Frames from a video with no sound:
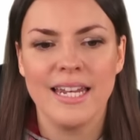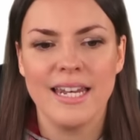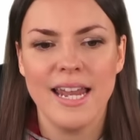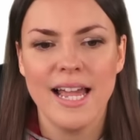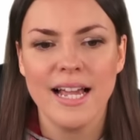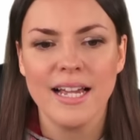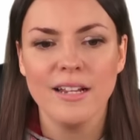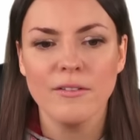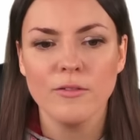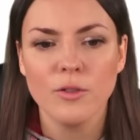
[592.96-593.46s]

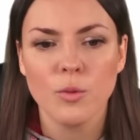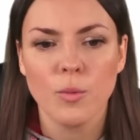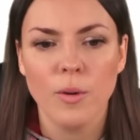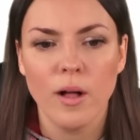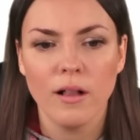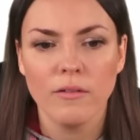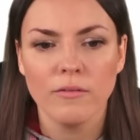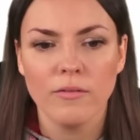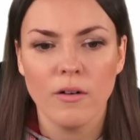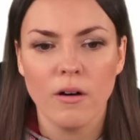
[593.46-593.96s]
Negative
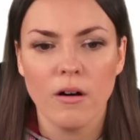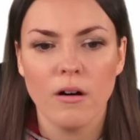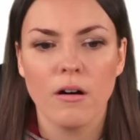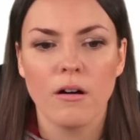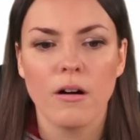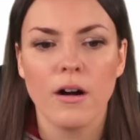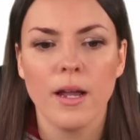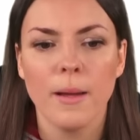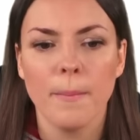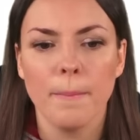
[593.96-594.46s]

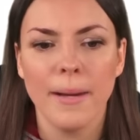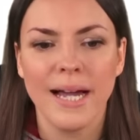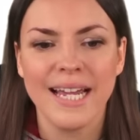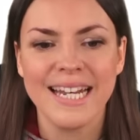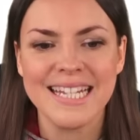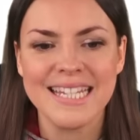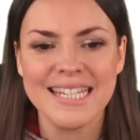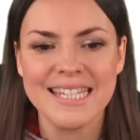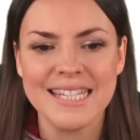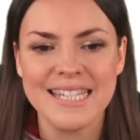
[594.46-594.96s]
12r
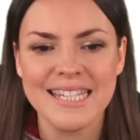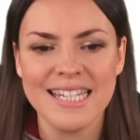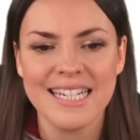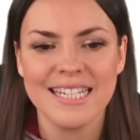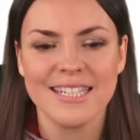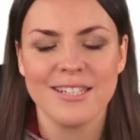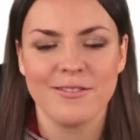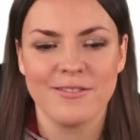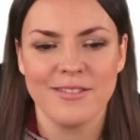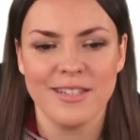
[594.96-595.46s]
minus
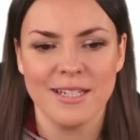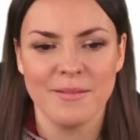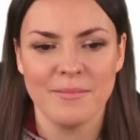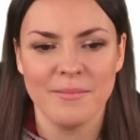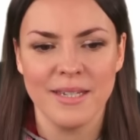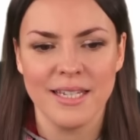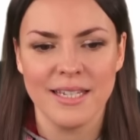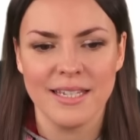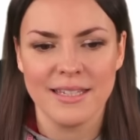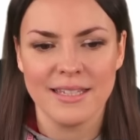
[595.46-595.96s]
6 of
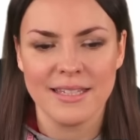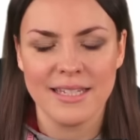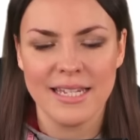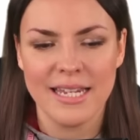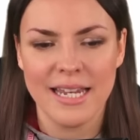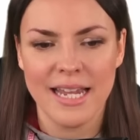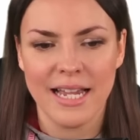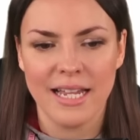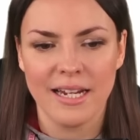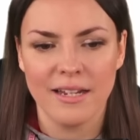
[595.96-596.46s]
them is
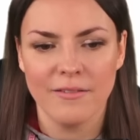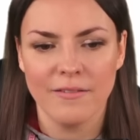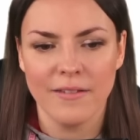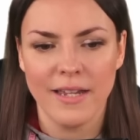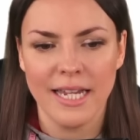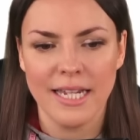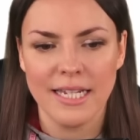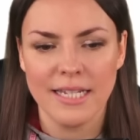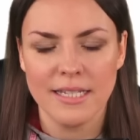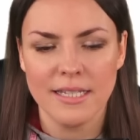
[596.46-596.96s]
negative
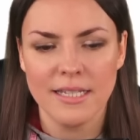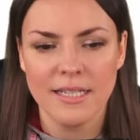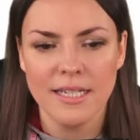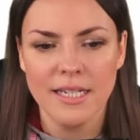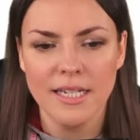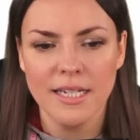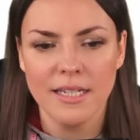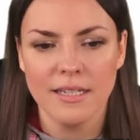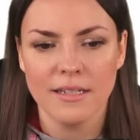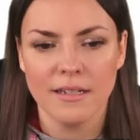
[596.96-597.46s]

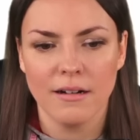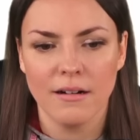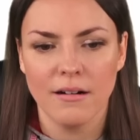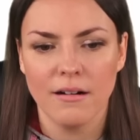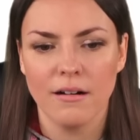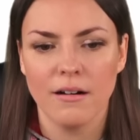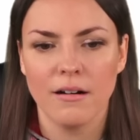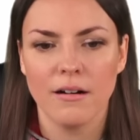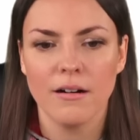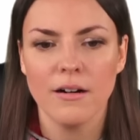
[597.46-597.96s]

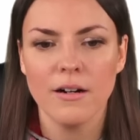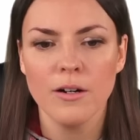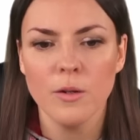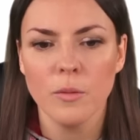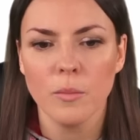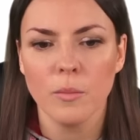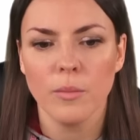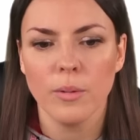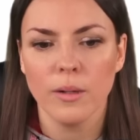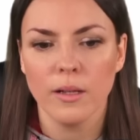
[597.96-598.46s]
18r
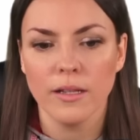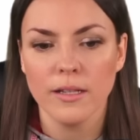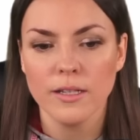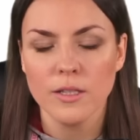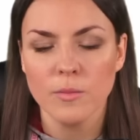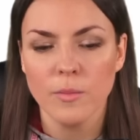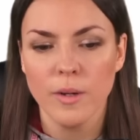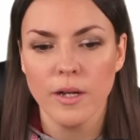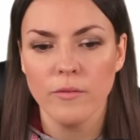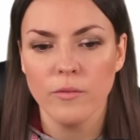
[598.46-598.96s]

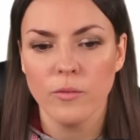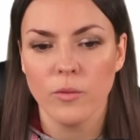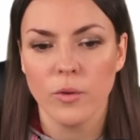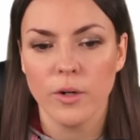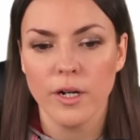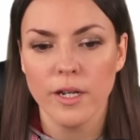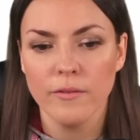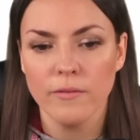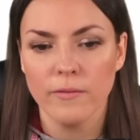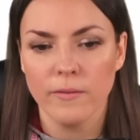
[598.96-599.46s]
plus my
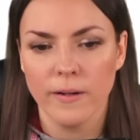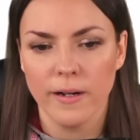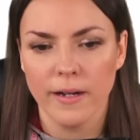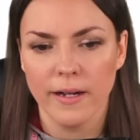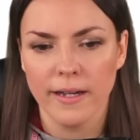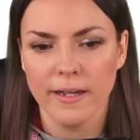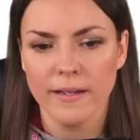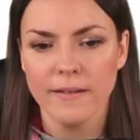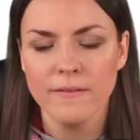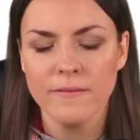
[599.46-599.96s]

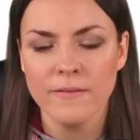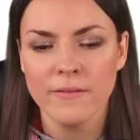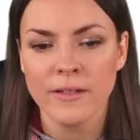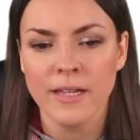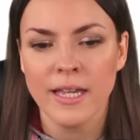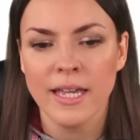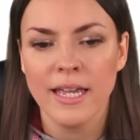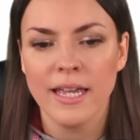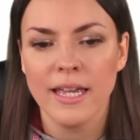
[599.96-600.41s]
45.